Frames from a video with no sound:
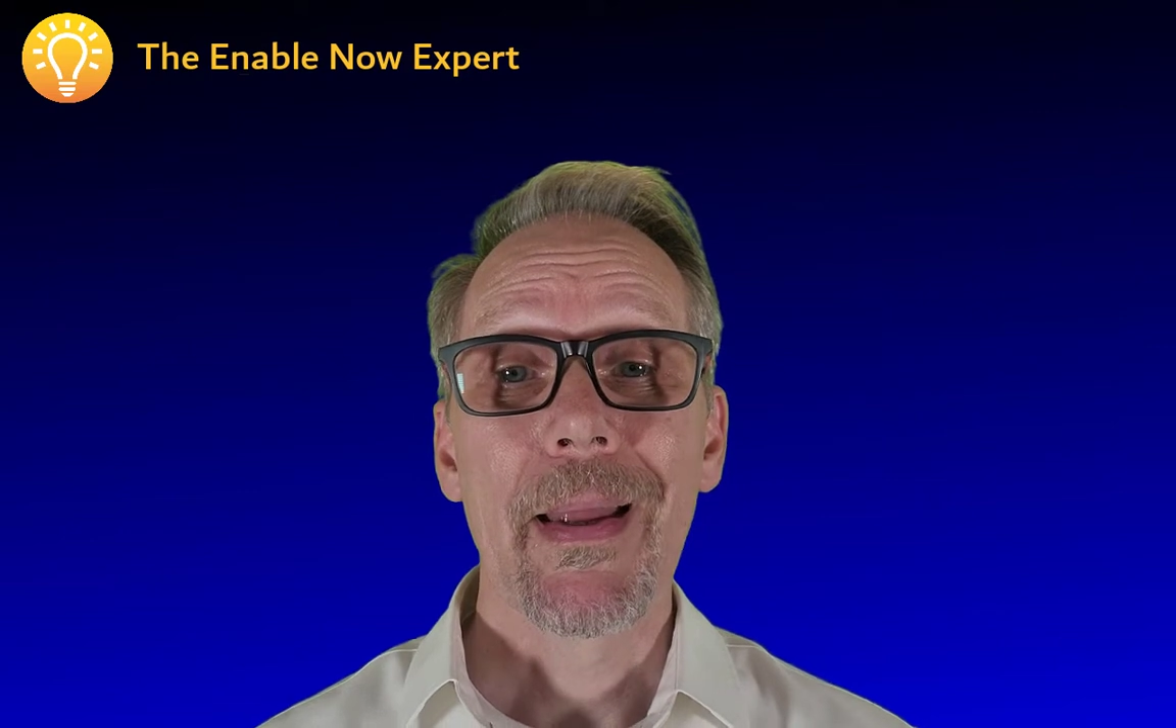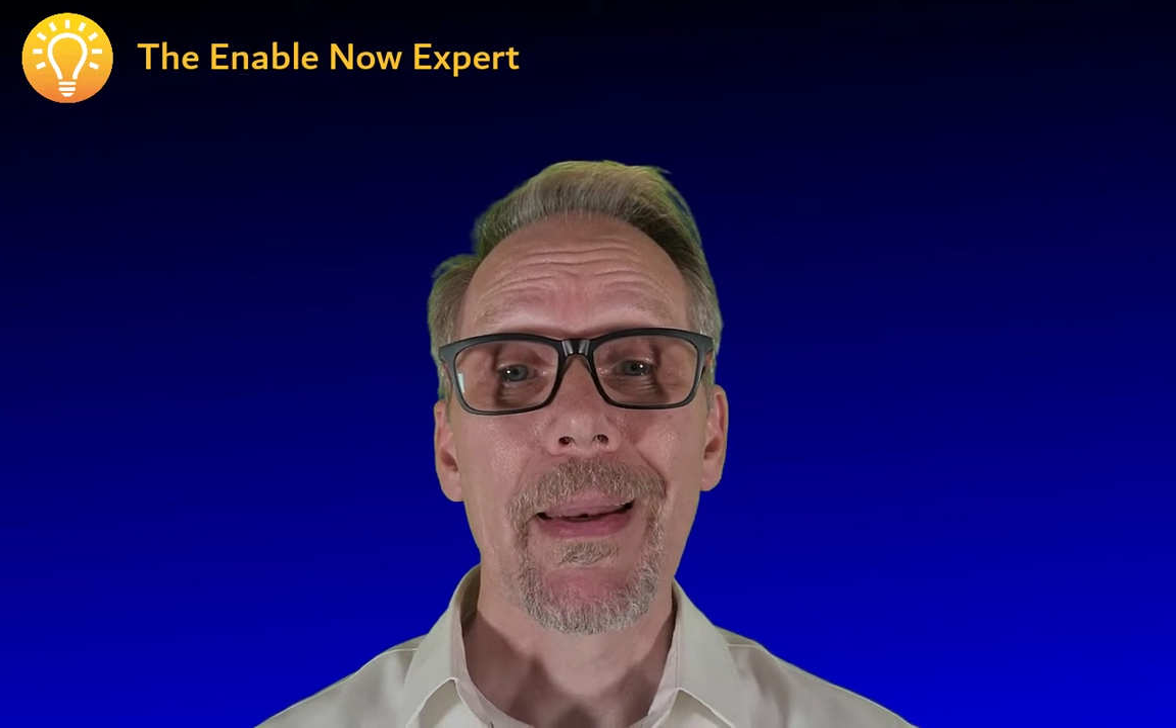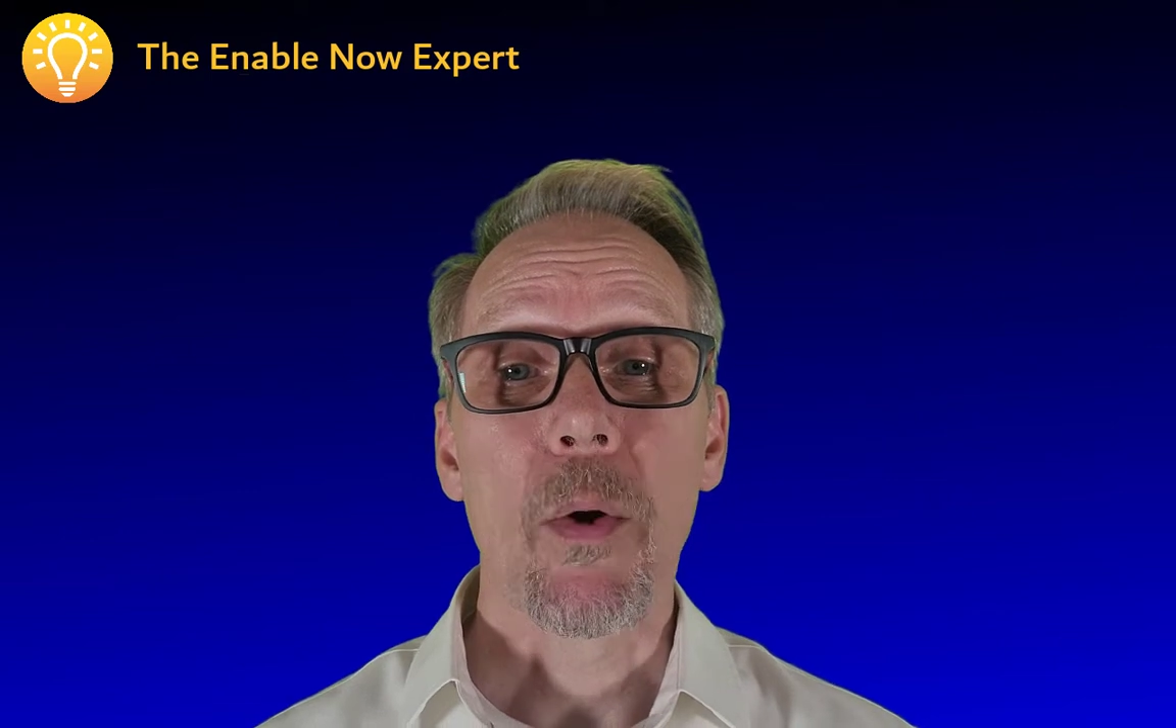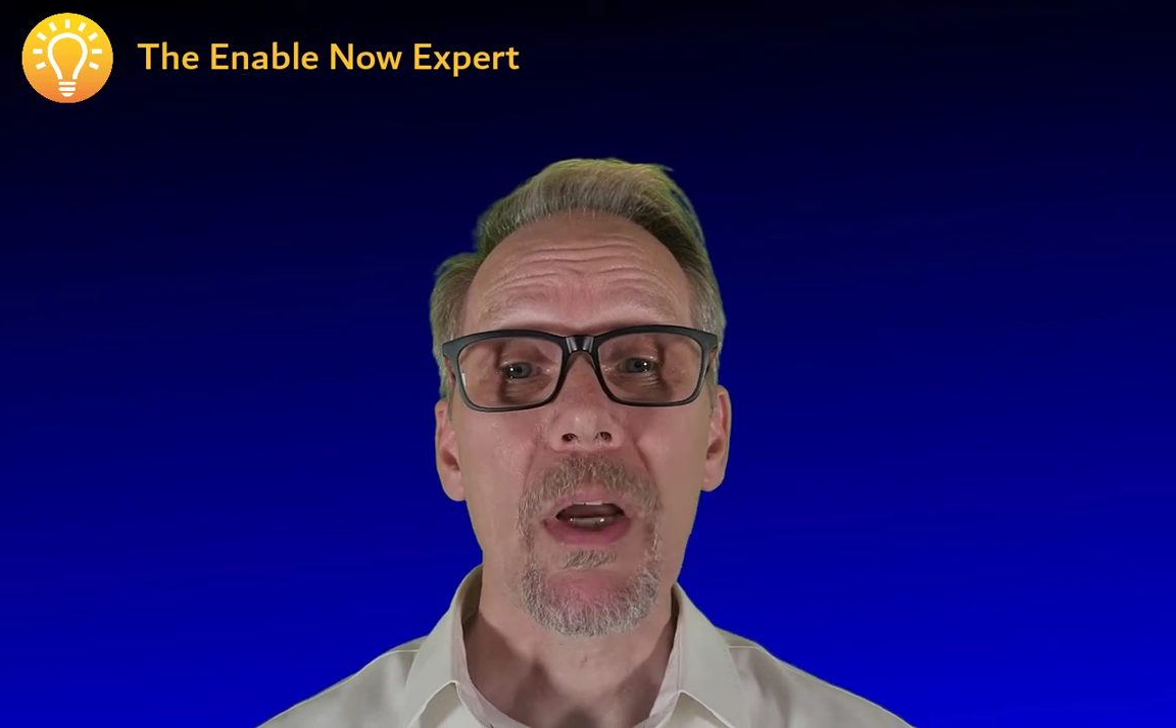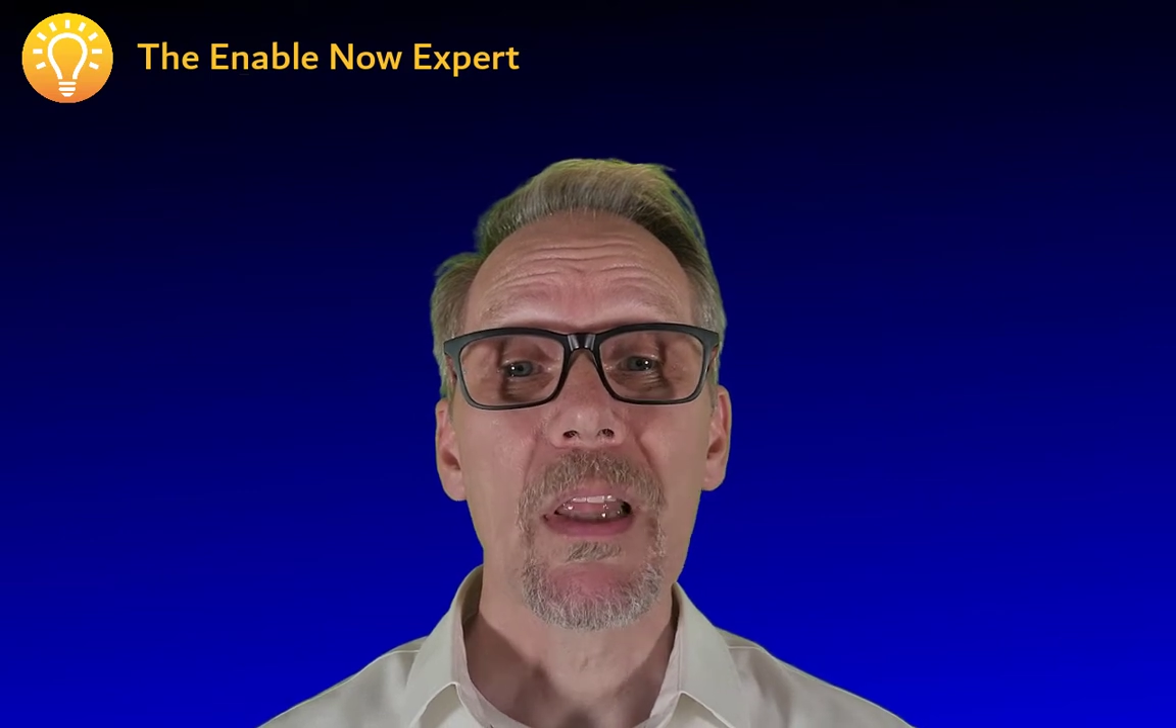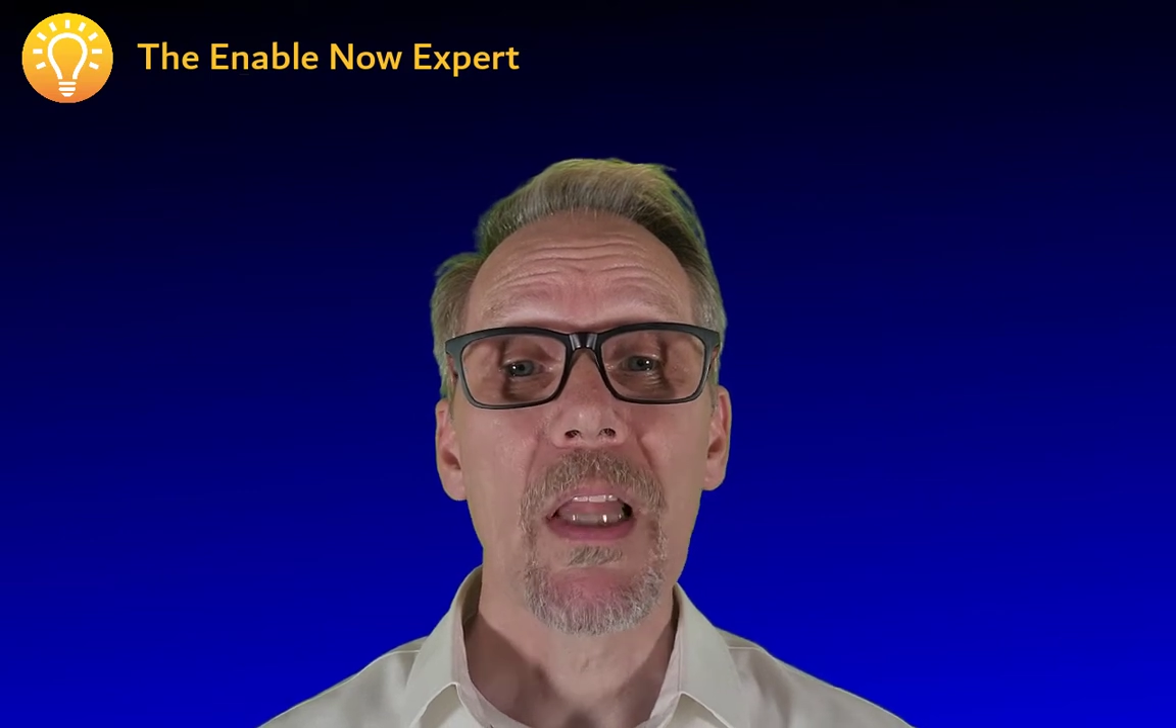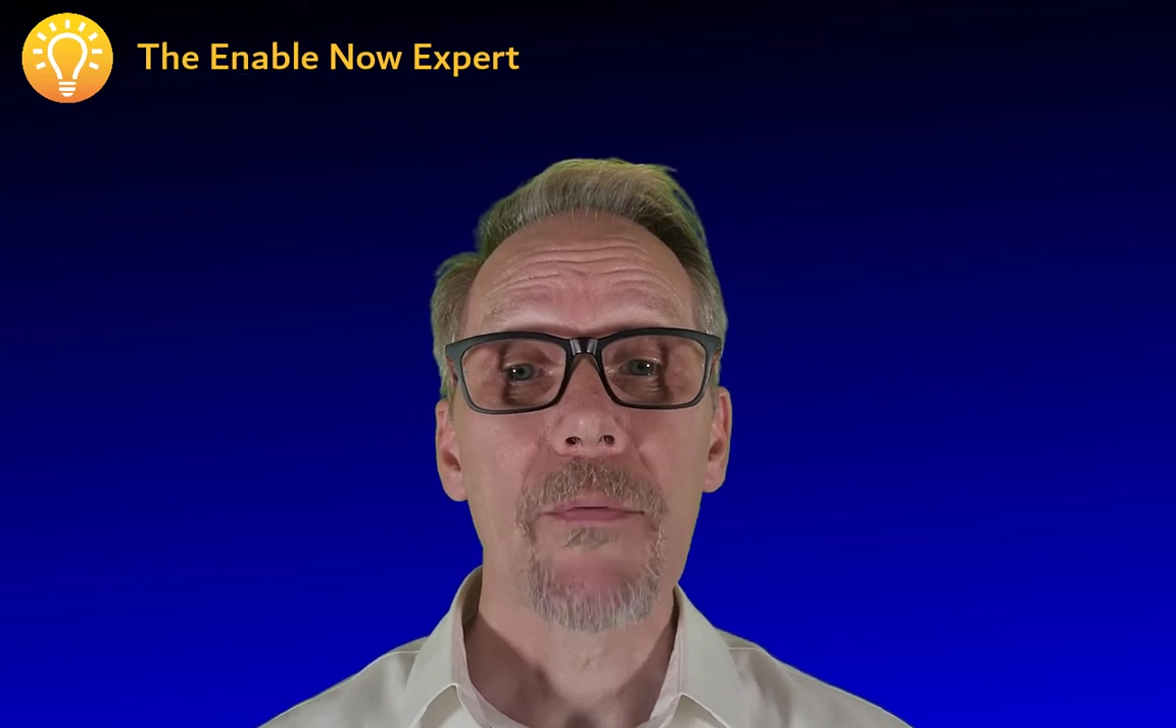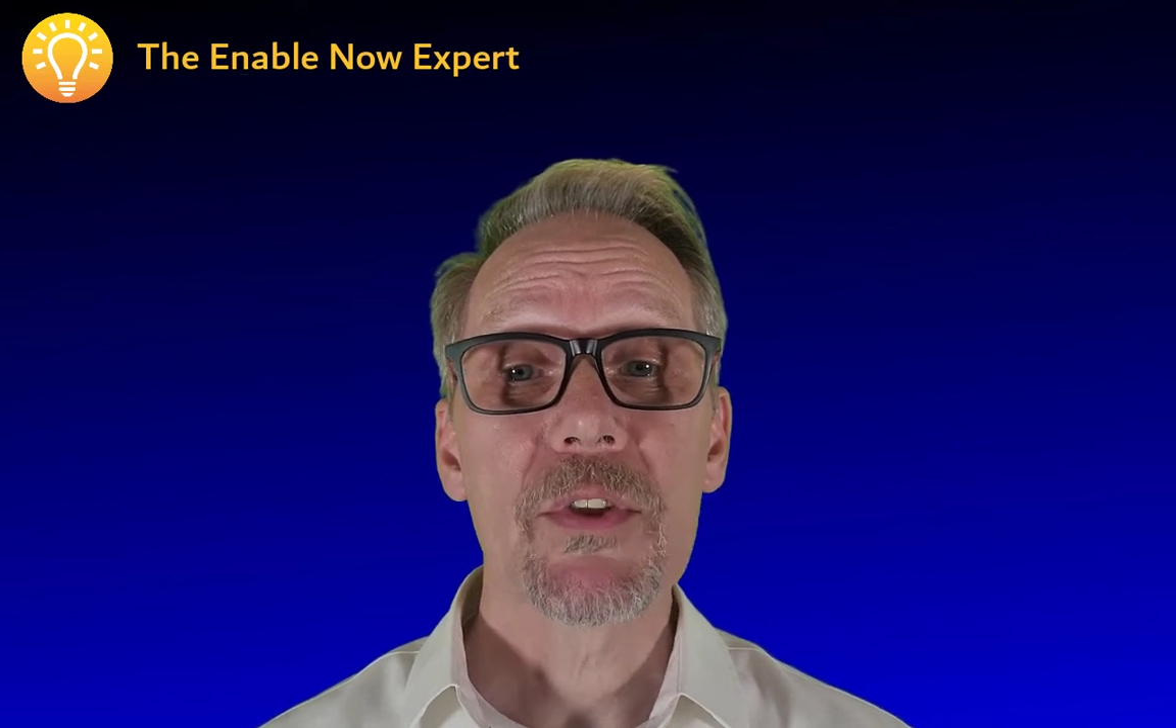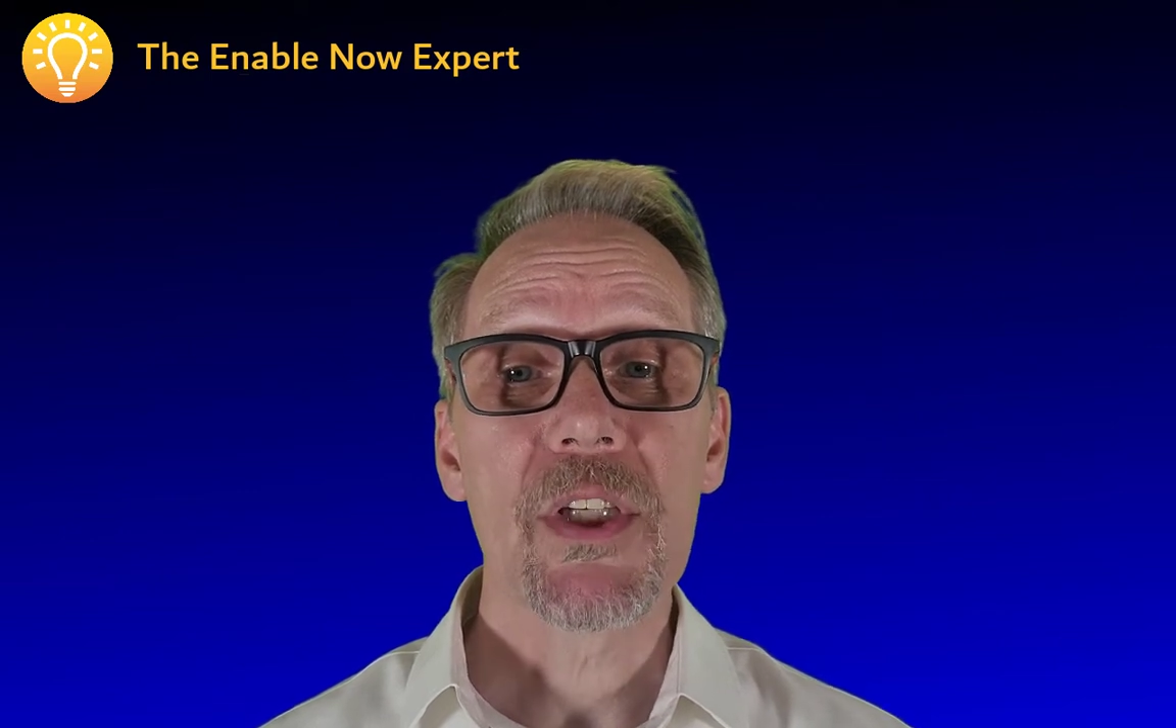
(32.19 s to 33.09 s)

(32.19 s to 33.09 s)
Now, I love